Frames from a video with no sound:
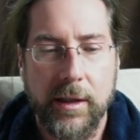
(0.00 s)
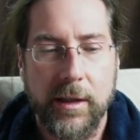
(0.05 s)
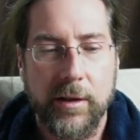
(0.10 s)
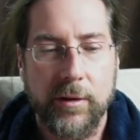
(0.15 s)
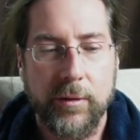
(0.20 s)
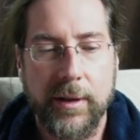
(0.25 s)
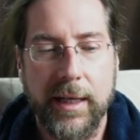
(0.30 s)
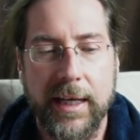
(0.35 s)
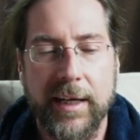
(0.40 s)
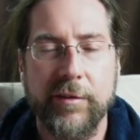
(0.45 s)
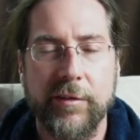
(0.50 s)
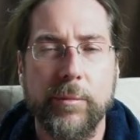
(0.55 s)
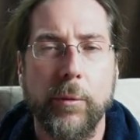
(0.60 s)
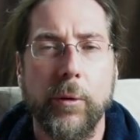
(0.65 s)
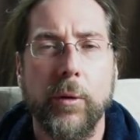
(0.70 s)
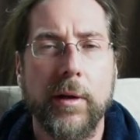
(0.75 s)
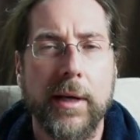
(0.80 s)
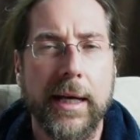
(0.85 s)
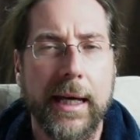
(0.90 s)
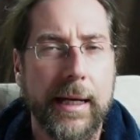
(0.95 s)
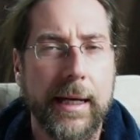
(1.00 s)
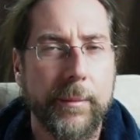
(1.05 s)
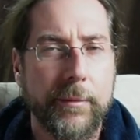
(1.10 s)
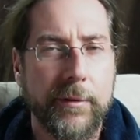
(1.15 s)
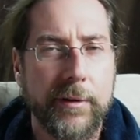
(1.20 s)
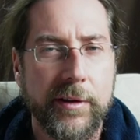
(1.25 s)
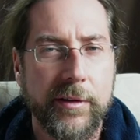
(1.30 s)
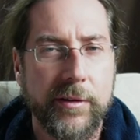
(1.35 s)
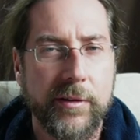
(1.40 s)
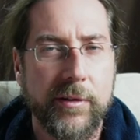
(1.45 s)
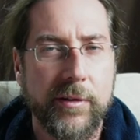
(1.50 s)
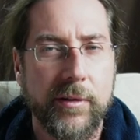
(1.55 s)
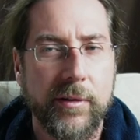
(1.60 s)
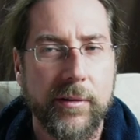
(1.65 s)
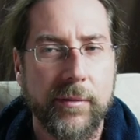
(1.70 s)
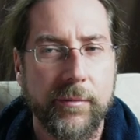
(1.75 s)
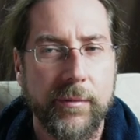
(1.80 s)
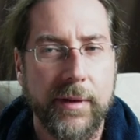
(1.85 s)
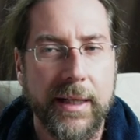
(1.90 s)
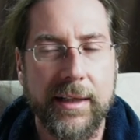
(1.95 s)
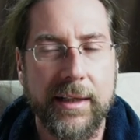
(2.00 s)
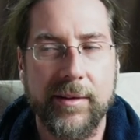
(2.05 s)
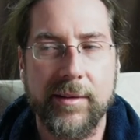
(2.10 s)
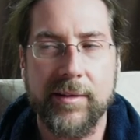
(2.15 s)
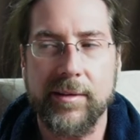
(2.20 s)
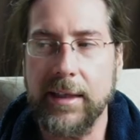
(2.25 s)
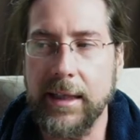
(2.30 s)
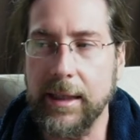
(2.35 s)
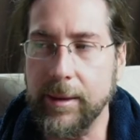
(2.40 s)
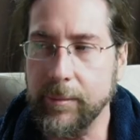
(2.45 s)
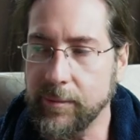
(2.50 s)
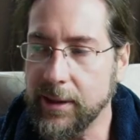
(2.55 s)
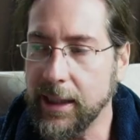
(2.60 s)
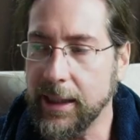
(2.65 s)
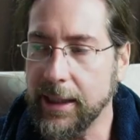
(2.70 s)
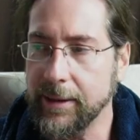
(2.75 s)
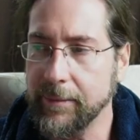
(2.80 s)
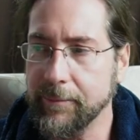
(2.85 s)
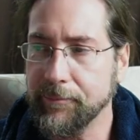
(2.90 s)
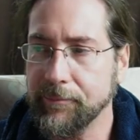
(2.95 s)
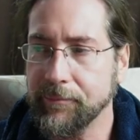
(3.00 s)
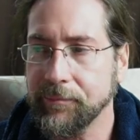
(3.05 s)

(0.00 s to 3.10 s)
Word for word: to have more cameras at the same time.